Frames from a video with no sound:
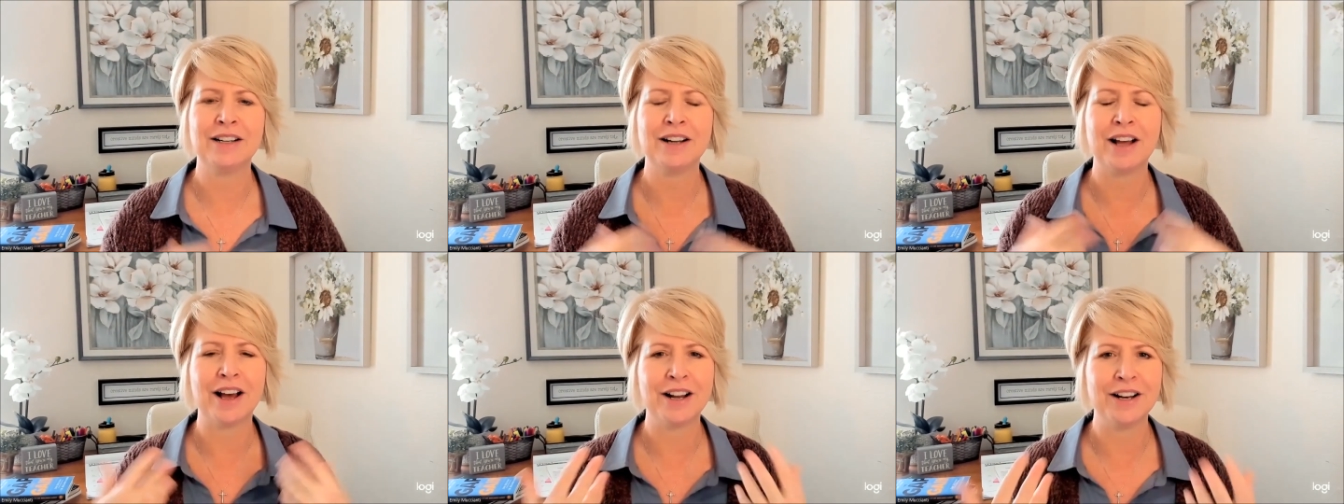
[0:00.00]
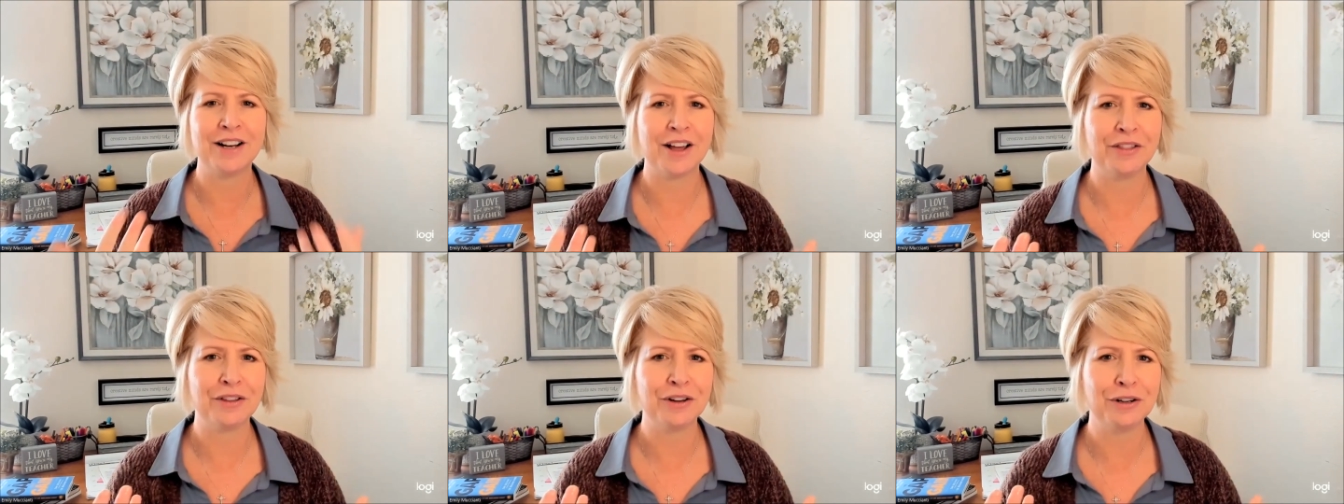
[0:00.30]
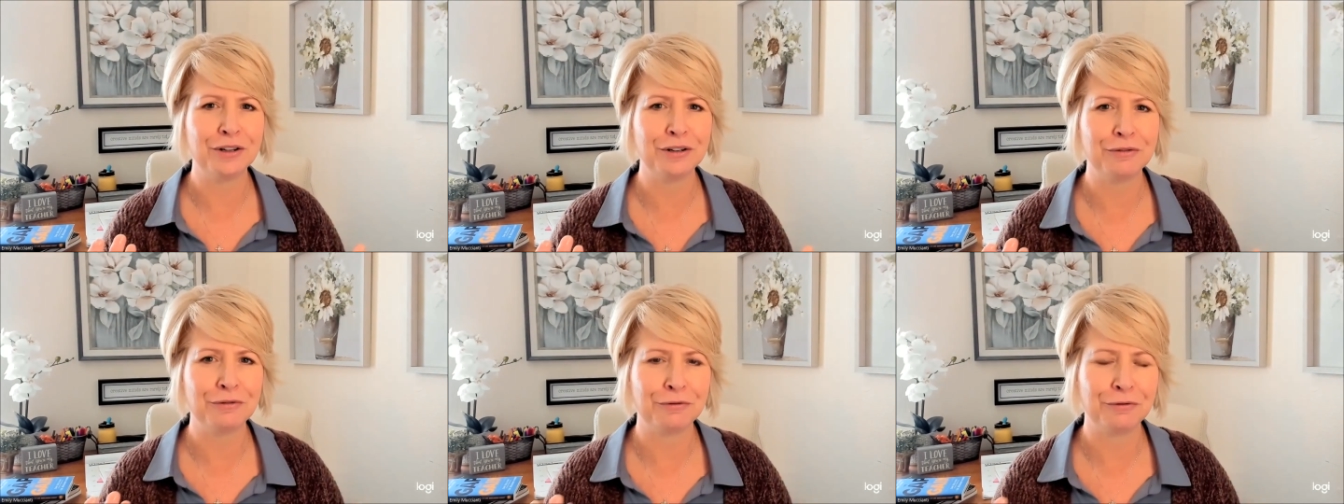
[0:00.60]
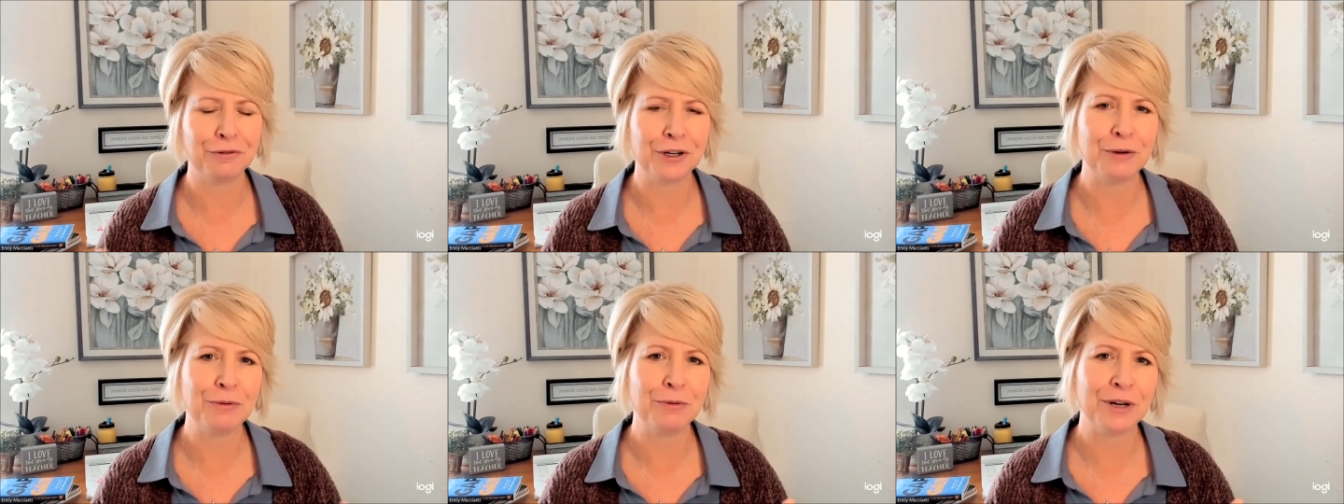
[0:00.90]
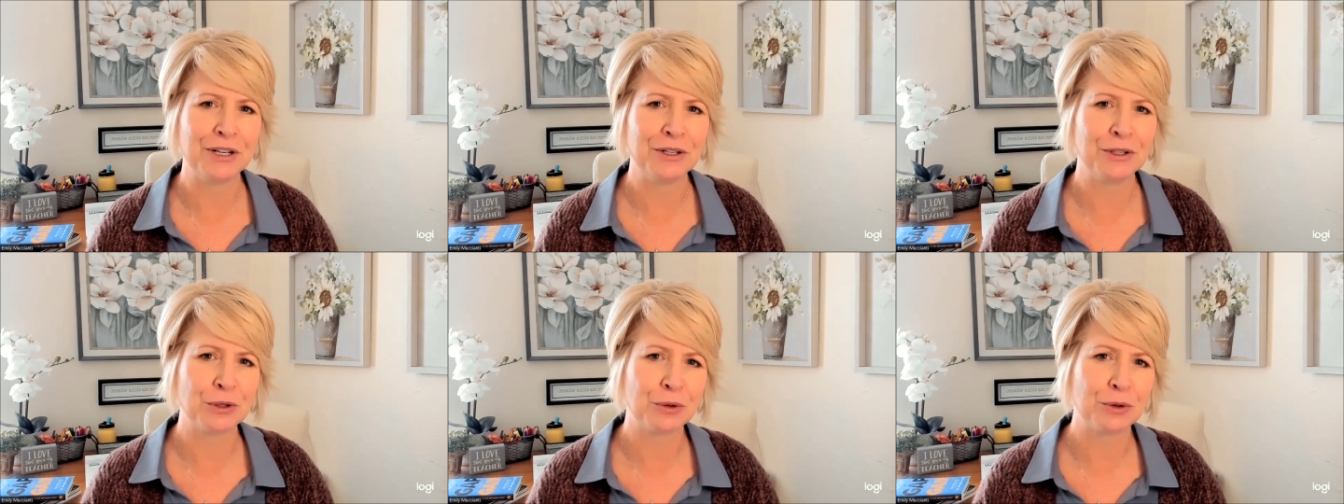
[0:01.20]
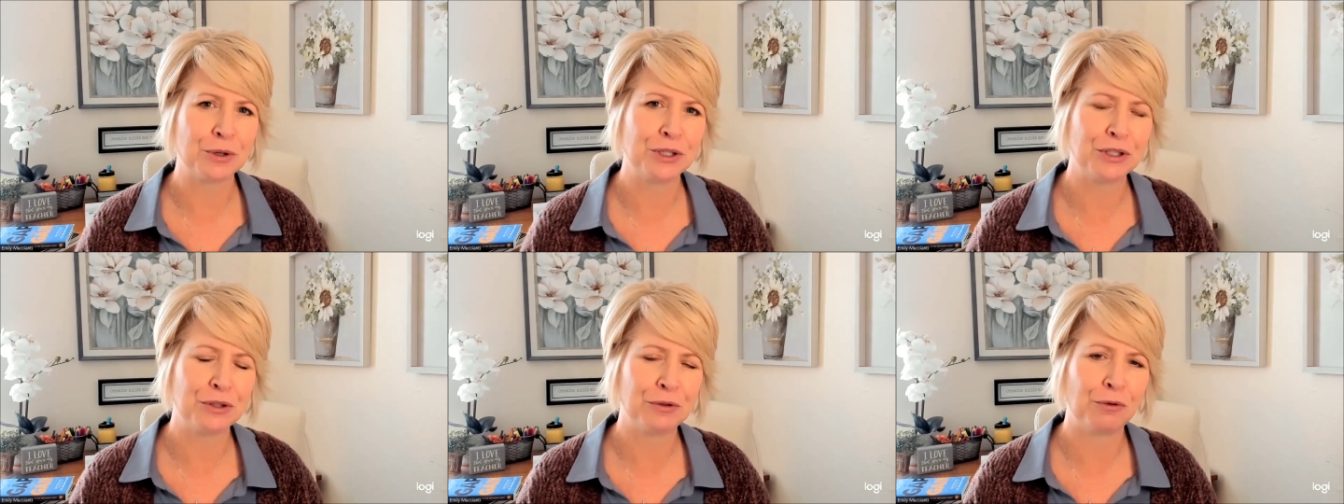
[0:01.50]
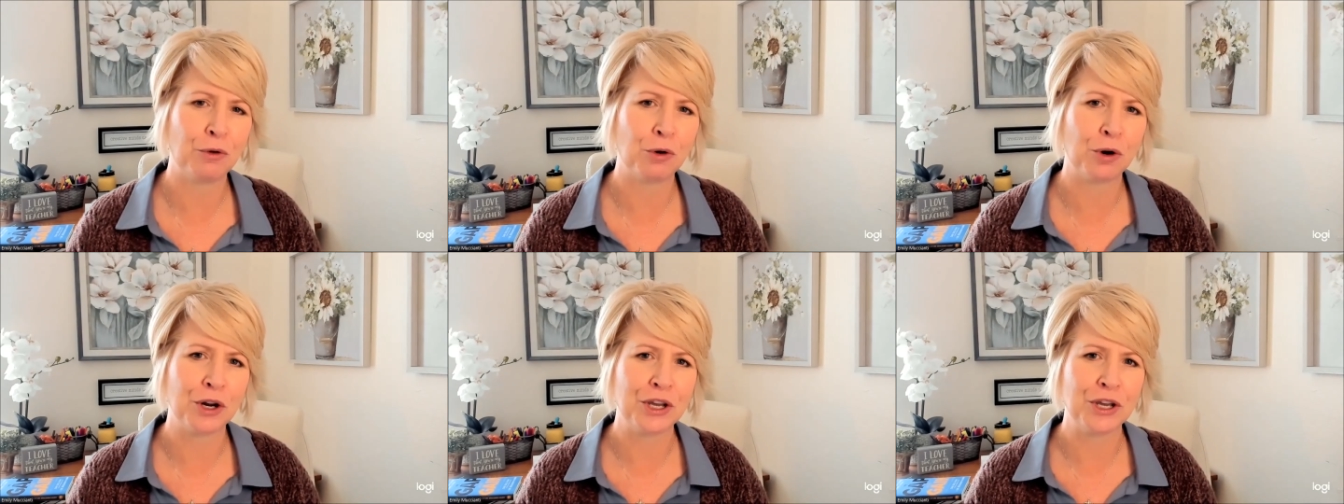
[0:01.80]
another free resource
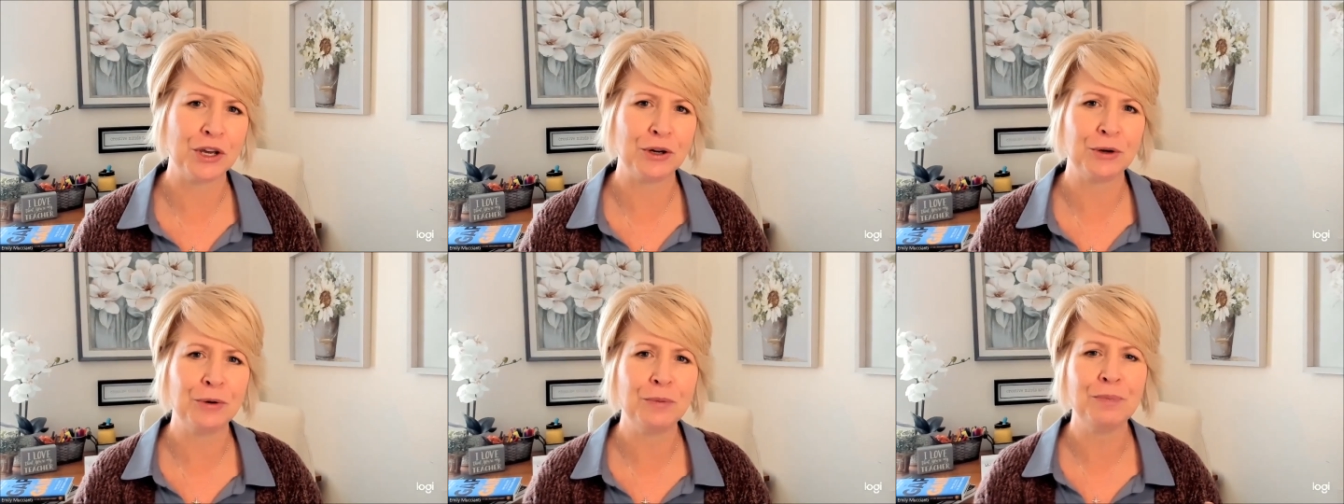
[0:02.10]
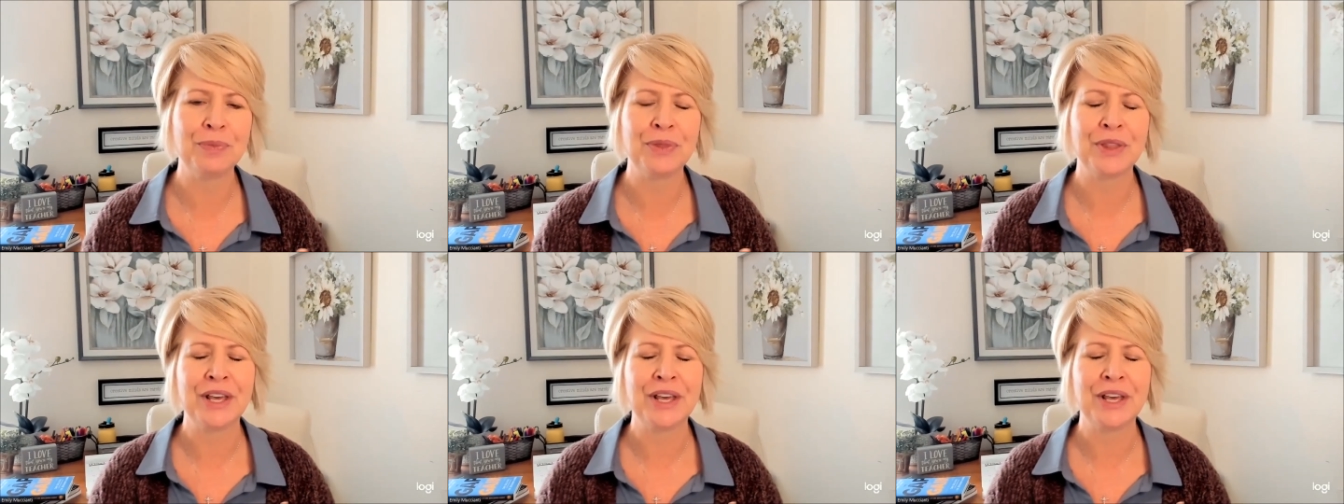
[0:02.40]
for you